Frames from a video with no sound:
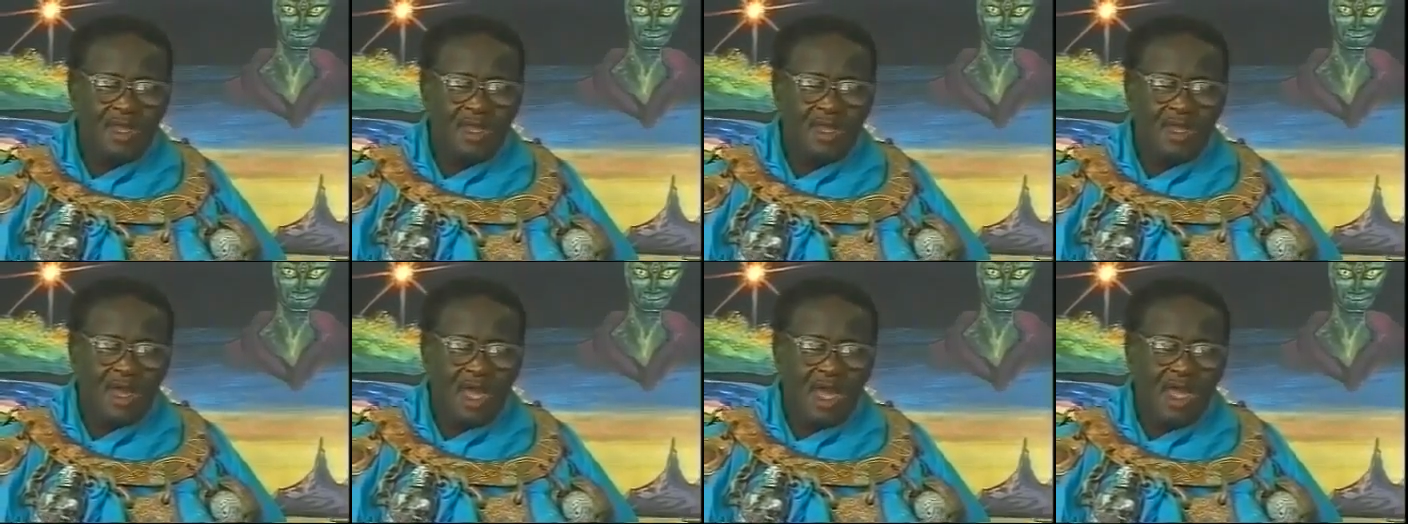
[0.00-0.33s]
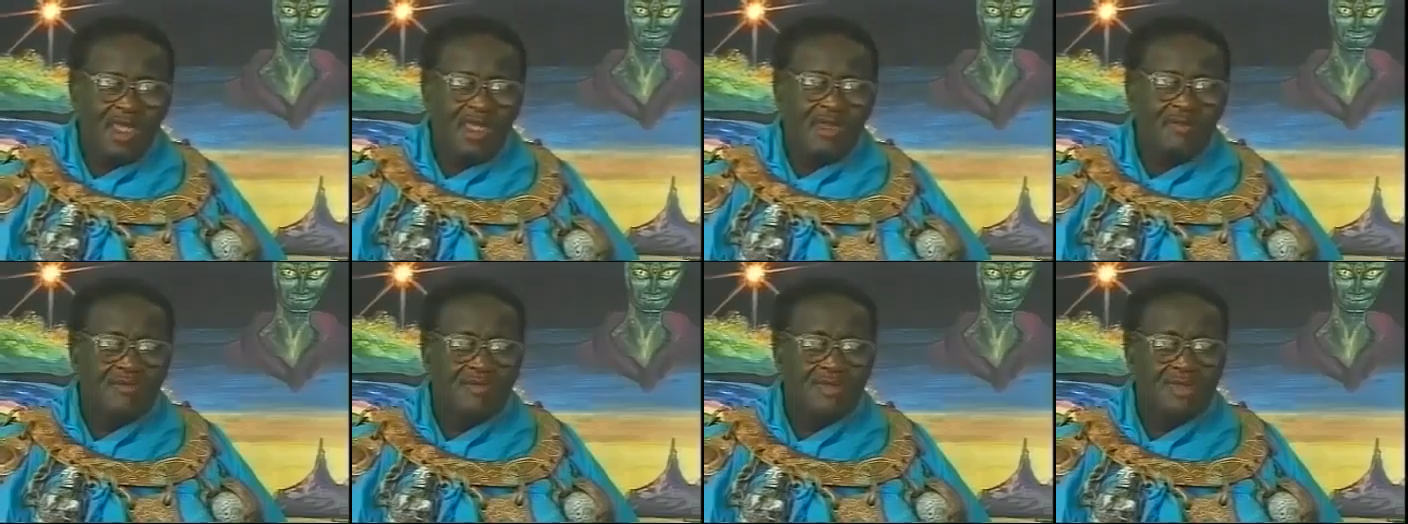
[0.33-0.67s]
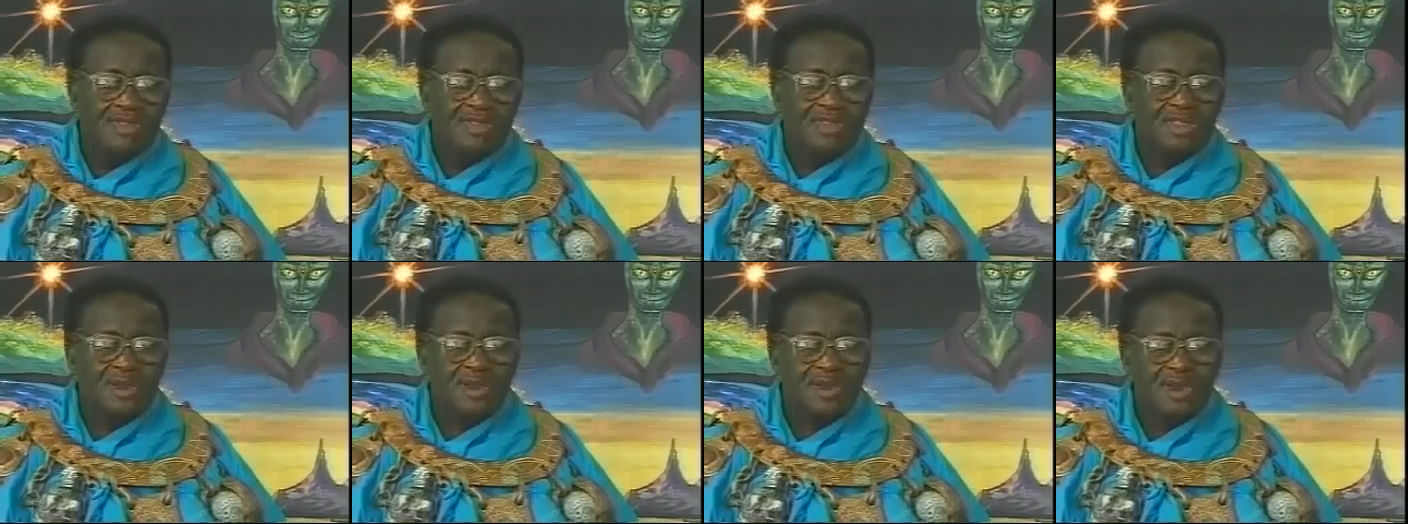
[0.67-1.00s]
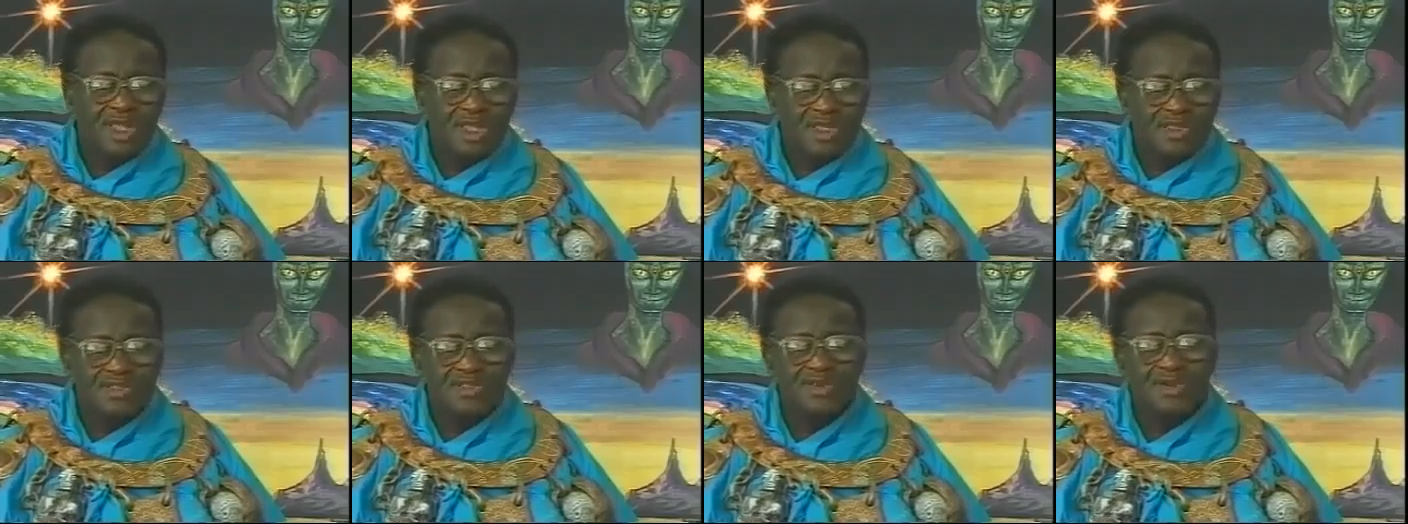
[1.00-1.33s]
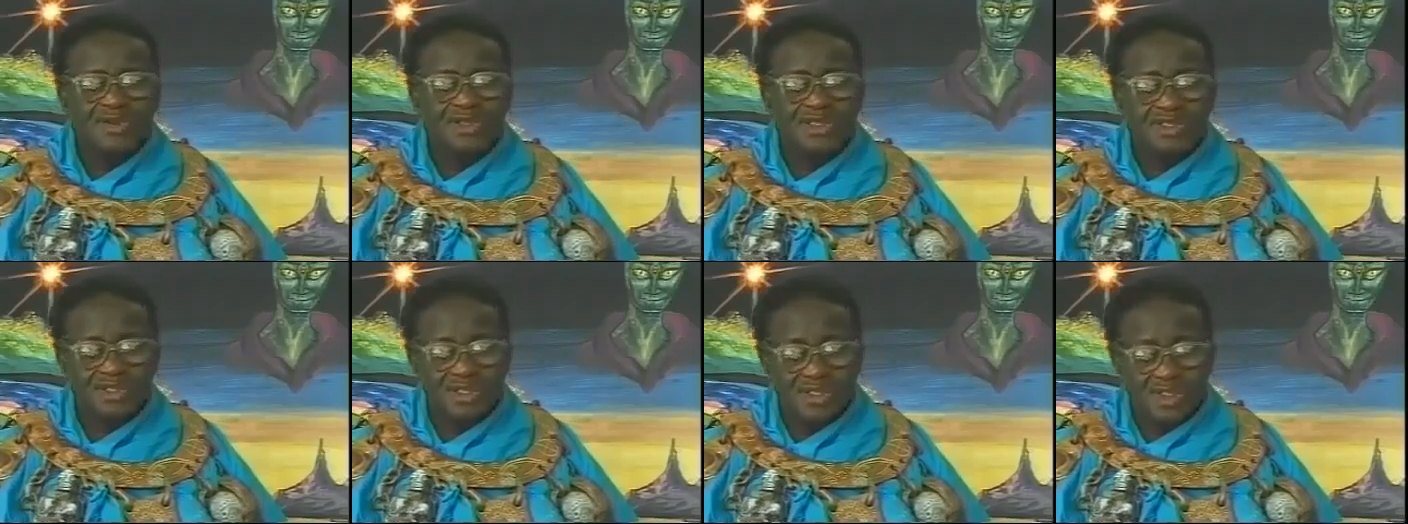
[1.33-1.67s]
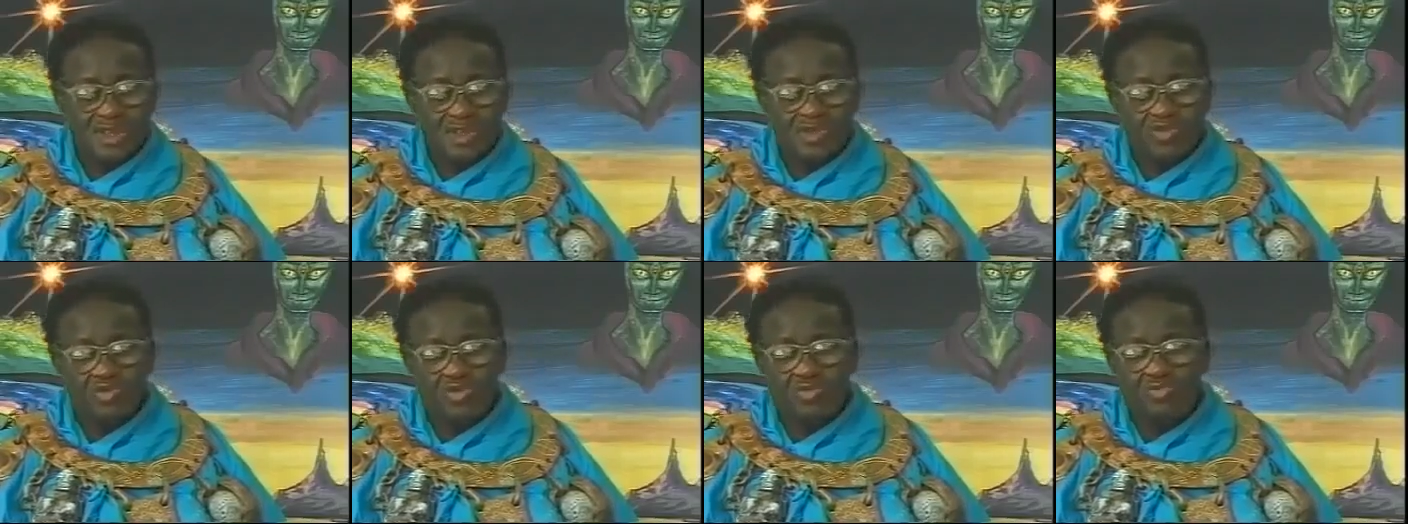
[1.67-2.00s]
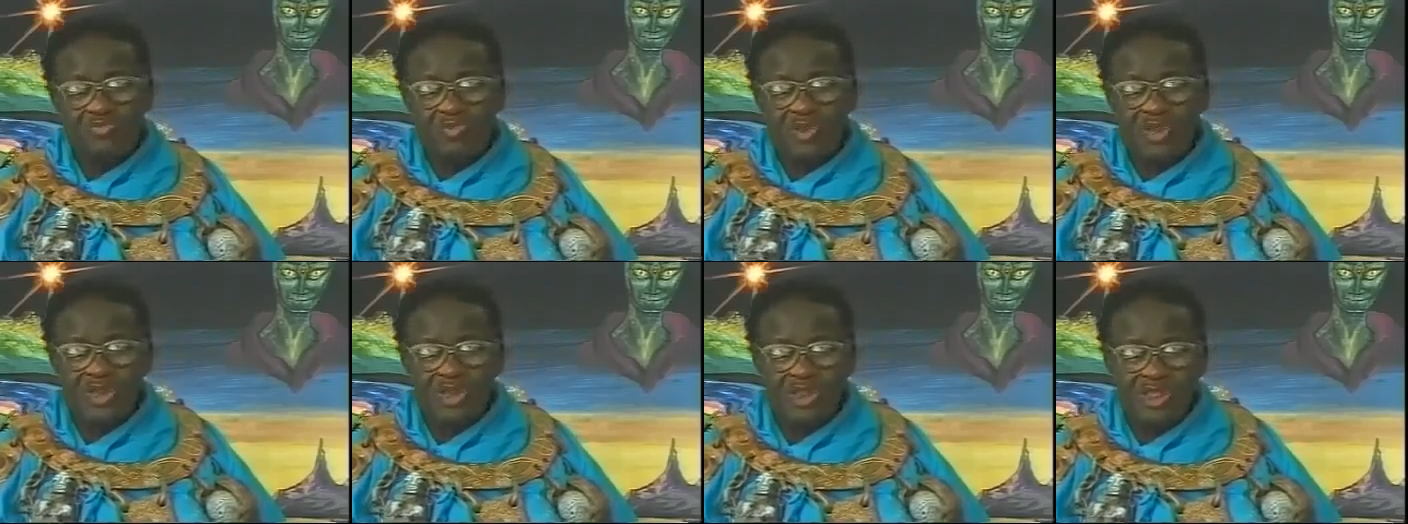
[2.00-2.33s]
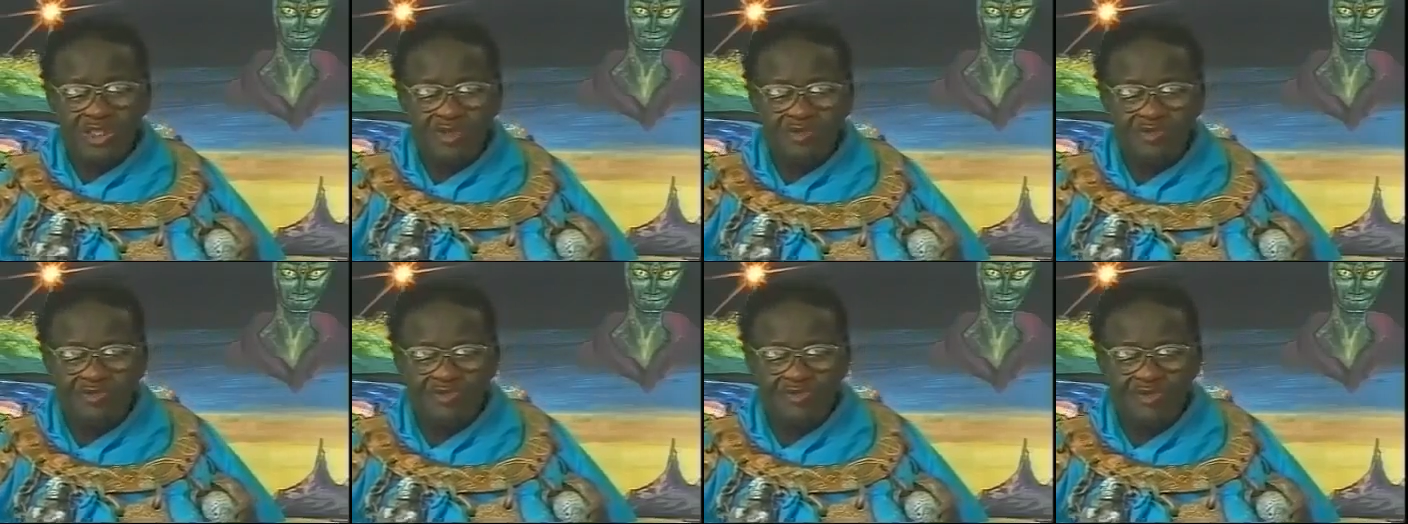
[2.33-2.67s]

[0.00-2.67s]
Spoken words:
I have serious reason to believe